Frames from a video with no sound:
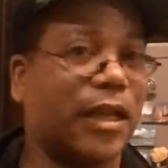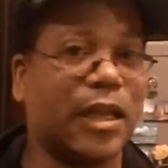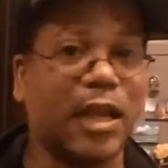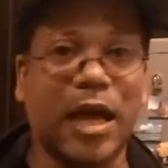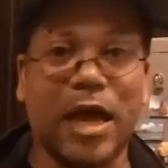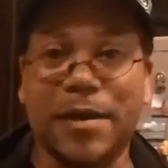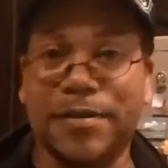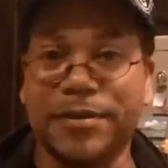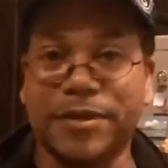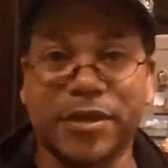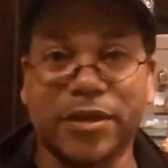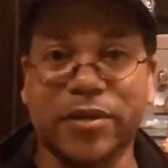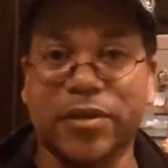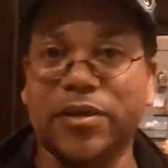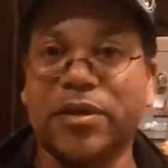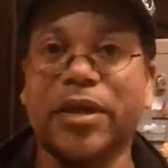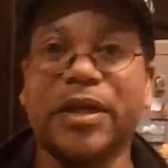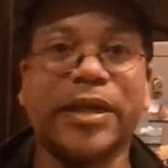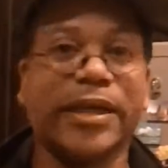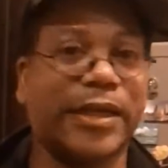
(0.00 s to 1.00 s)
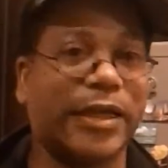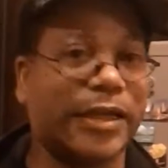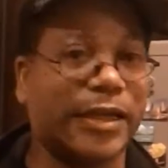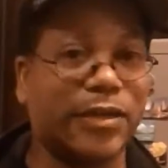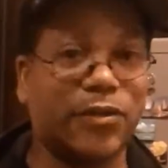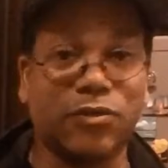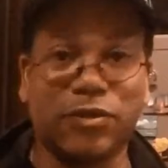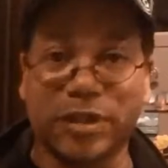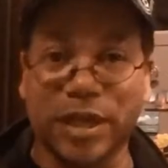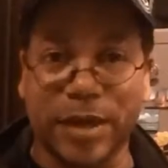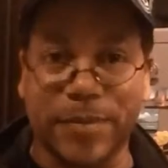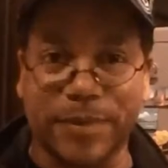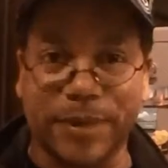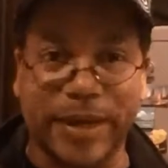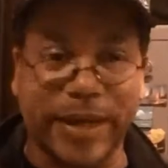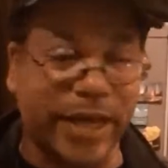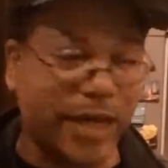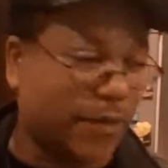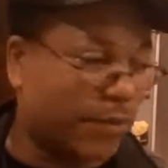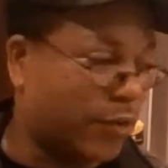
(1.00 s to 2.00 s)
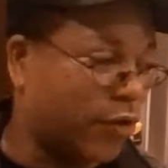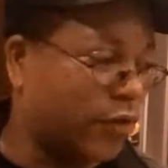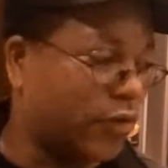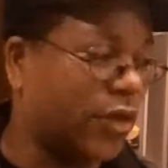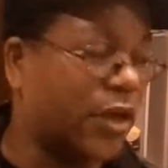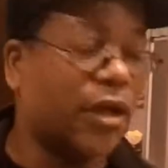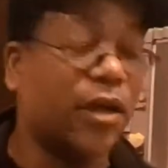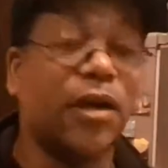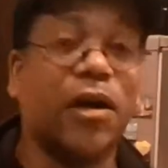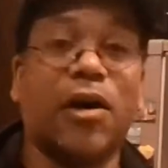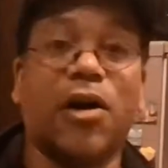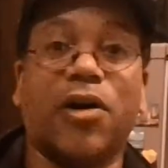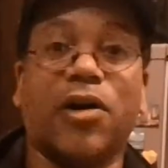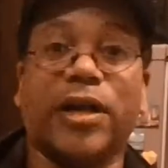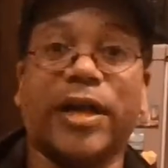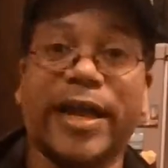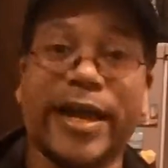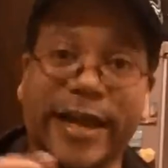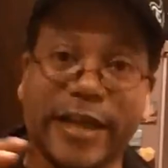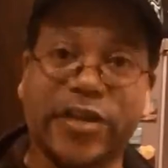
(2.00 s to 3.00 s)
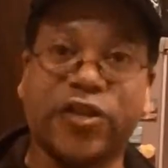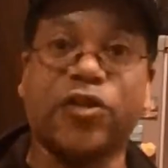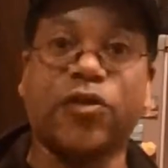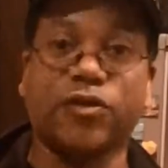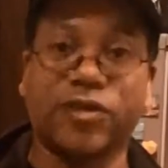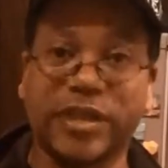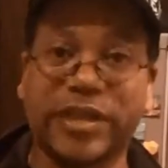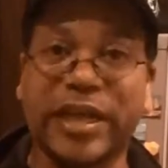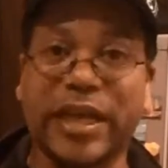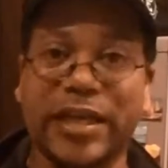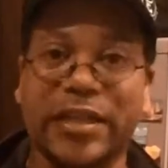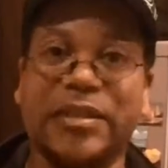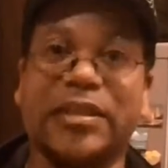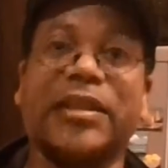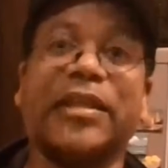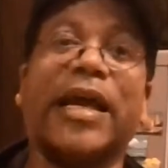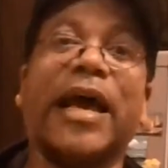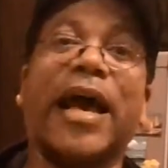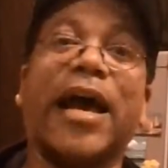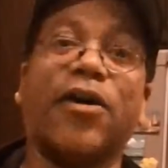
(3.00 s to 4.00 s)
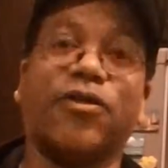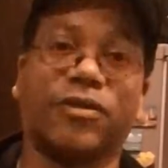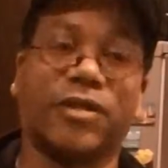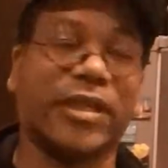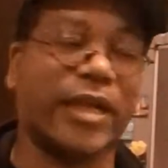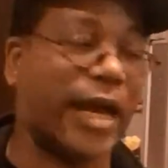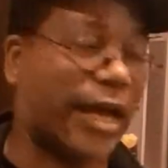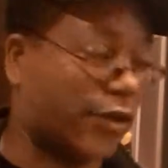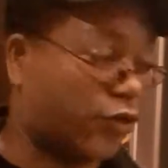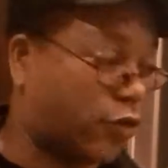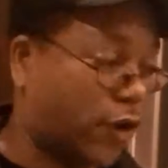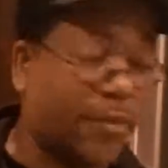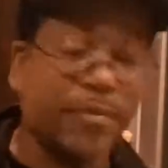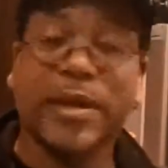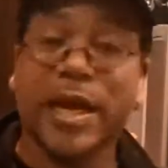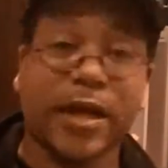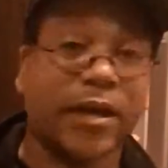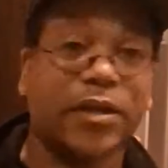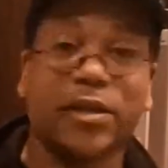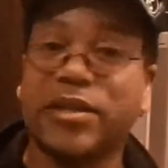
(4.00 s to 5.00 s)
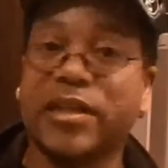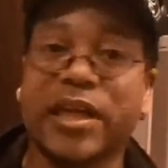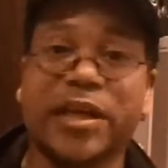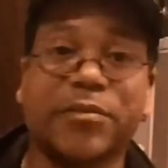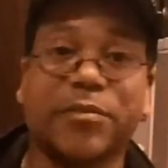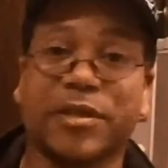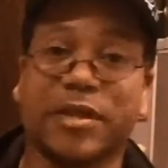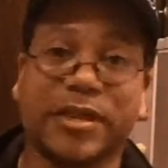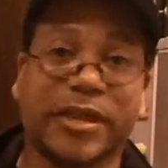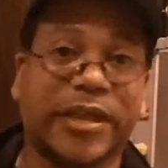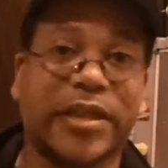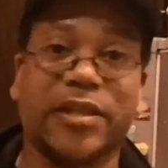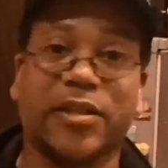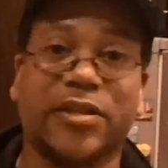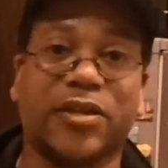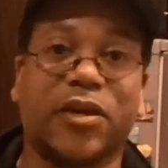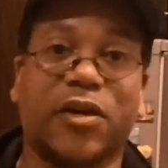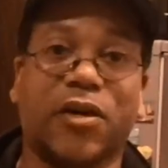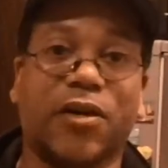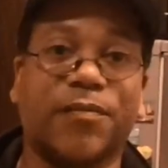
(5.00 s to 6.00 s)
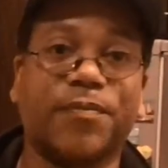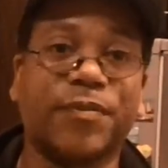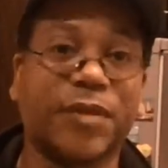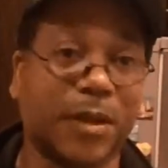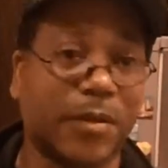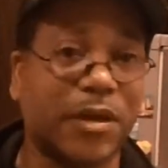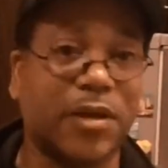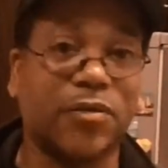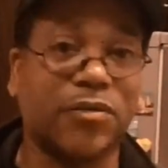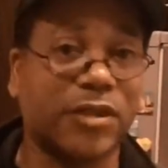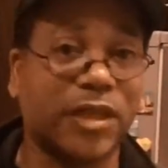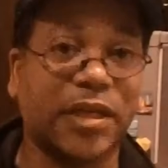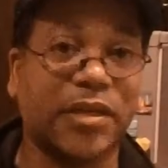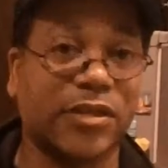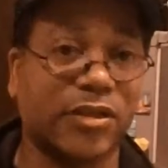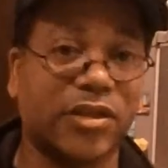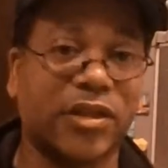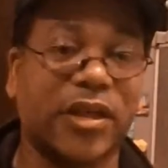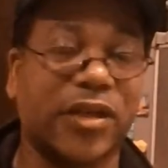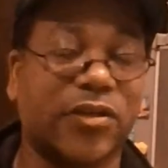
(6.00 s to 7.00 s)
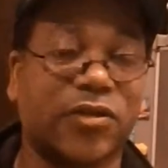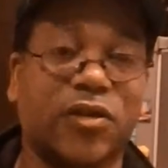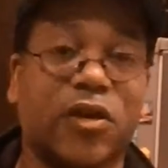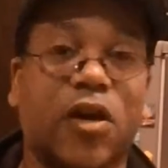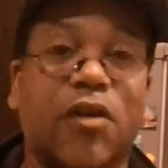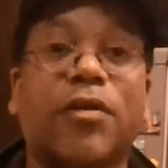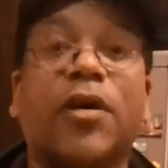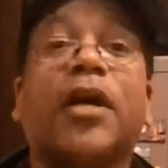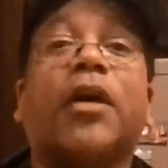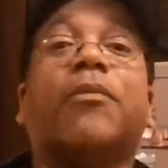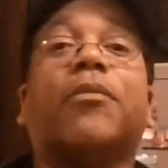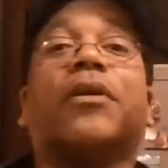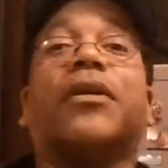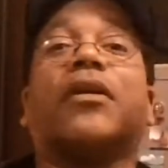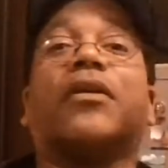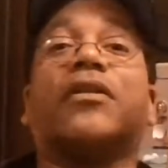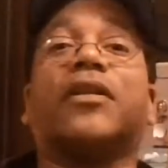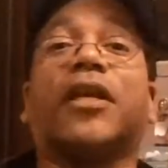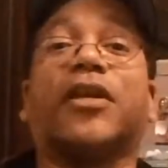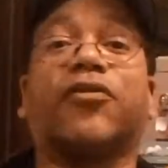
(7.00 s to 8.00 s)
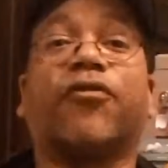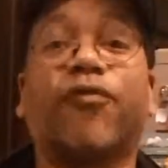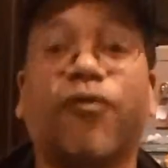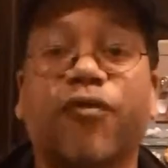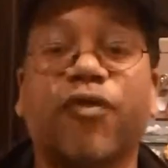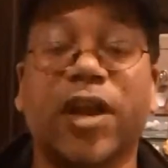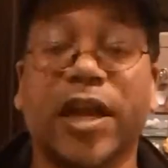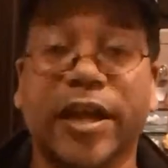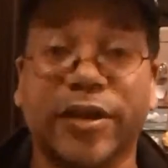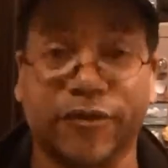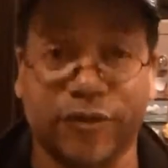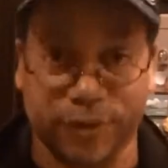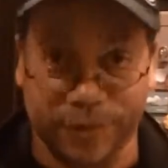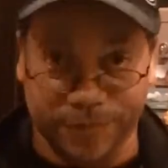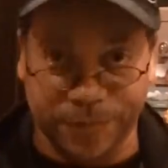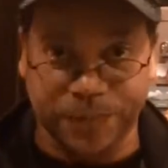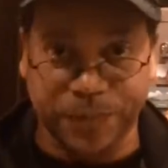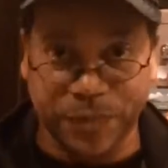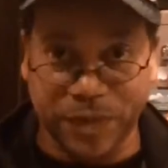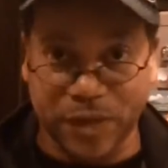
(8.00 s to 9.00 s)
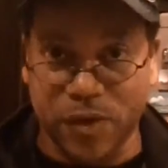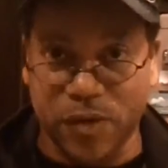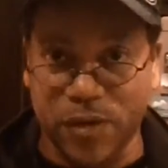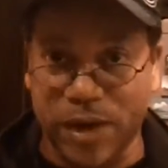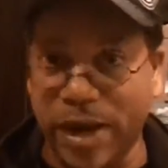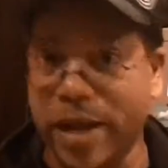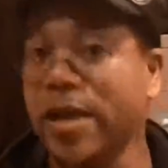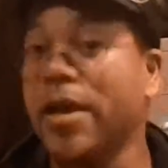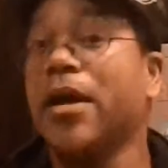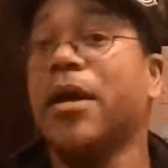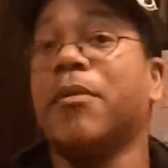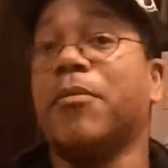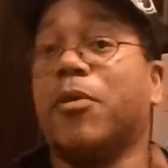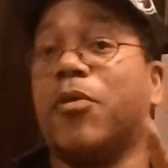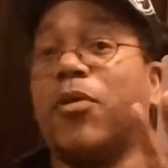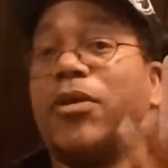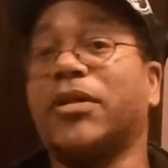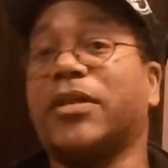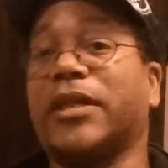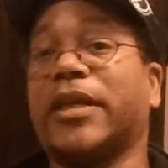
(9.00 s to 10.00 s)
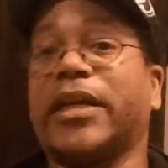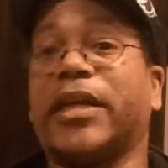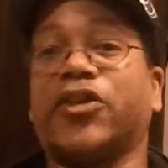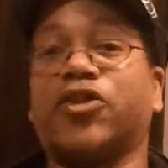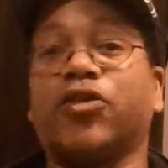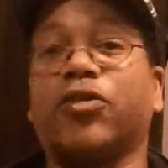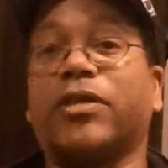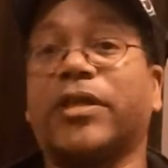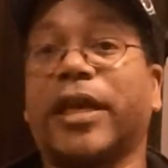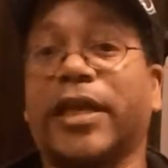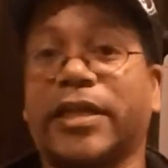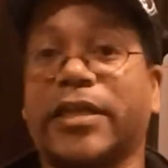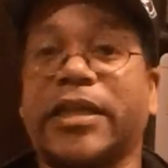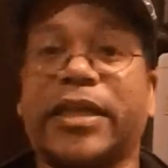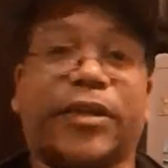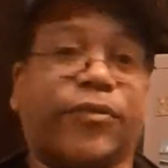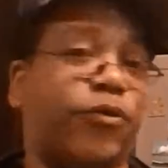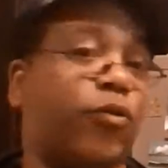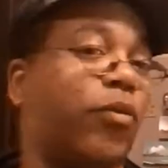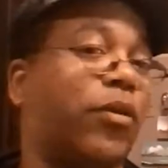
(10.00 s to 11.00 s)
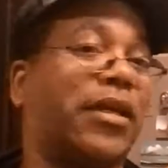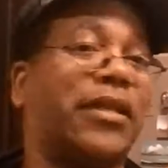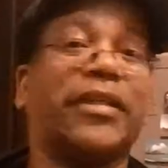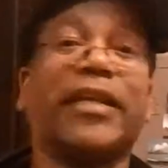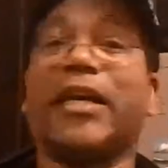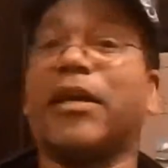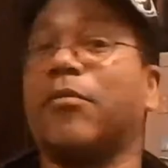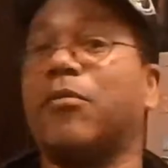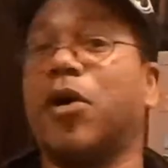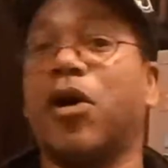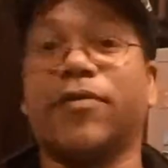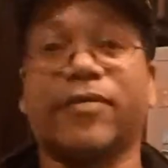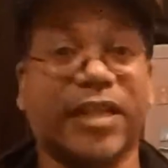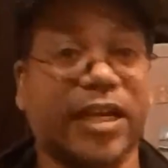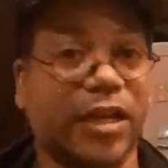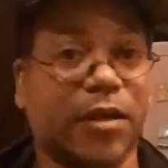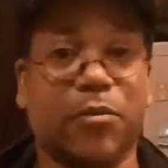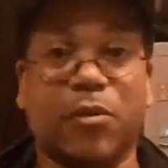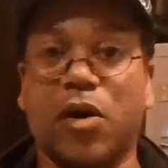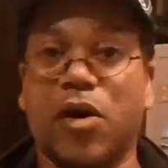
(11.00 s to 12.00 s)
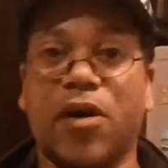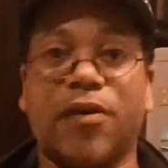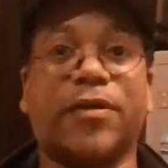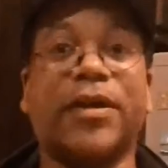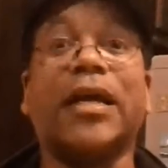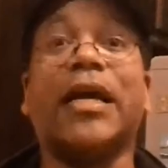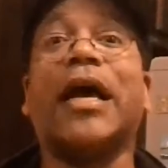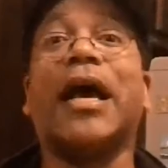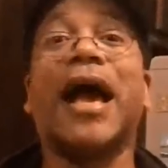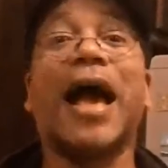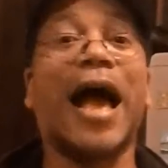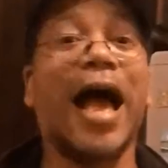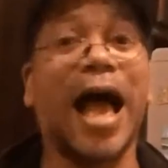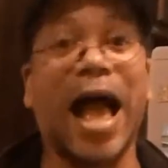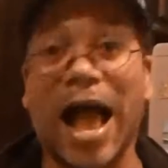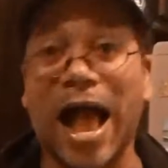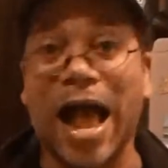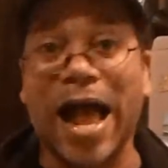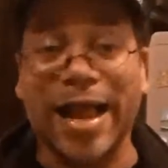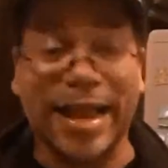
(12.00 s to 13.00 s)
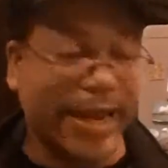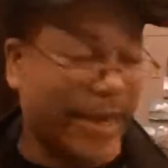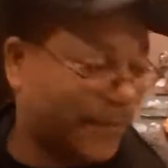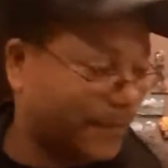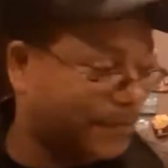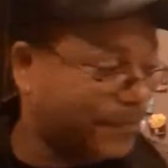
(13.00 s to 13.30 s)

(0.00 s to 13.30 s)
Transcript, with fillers: lobster, and those type of animals are the exoskeleton, the outside. So I'm not gonna take my skins off. I'm not gonna take the shells off because that's flake. all right? But once again, it's your technique. If you wanna take them off, take them off. I